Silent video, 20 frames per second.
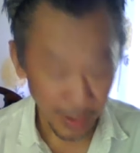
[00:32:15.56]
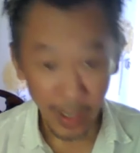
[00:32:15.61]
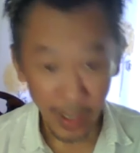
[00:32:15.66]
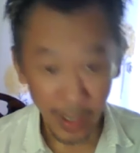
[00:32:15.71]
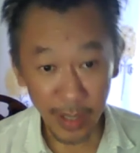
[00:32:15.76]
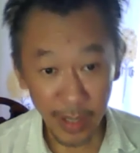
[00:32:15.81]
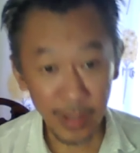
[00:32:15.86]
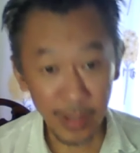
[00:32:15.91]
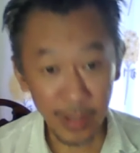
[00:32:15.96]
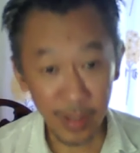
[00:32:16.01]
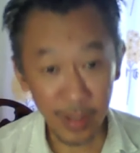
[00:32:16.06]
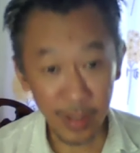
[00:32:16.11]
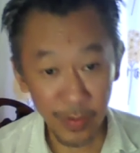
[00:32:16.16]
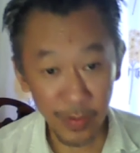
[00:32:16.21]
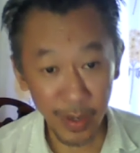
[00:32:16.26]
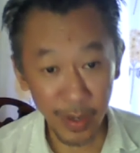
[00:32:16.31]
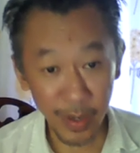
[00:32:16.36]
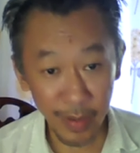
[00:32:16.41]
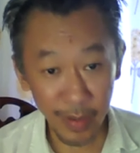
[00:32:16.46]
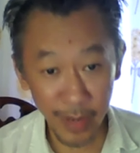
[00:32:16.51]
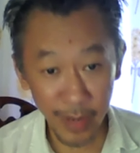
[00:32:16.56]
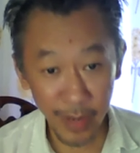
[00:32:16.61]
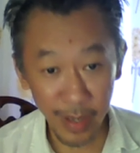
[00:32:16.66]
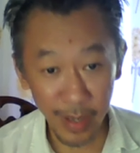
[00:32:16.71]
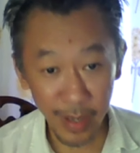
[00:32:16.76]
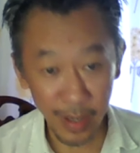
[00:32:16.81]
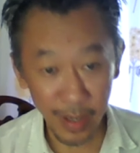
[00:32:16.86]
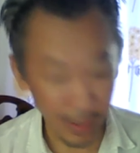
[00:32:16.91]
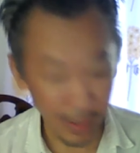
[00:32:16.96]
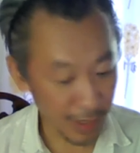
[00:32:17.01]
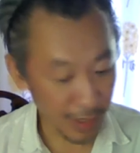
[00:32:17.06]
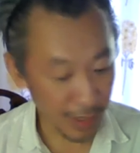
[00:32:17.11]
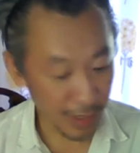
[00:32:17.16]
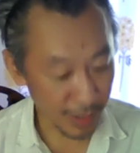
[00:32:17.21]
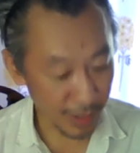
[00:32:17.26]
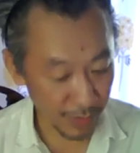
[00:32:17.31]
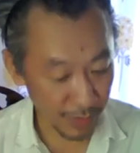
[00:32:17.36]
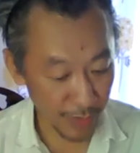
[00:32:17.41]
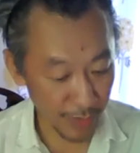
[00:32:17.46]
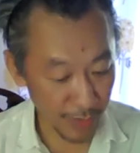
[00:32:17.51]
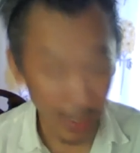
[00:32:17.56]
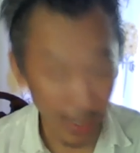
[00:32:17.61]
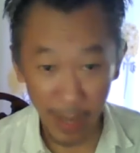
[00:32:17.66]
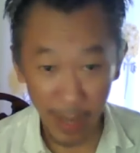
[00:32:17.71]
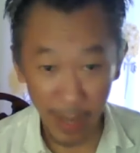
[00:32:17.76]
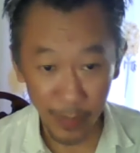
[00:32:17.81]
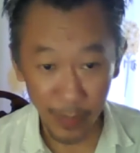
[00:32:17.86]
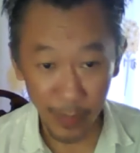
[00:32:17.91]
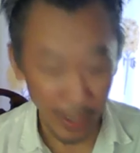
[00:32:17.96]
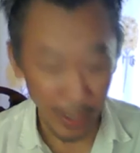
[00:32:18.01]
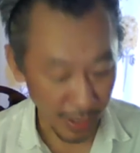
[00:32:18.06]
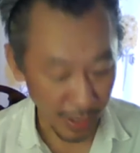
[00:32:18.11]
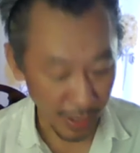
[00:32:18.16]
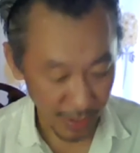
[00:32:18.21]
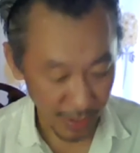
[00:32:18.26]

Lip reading: And this is very real. Huh? This is really happening.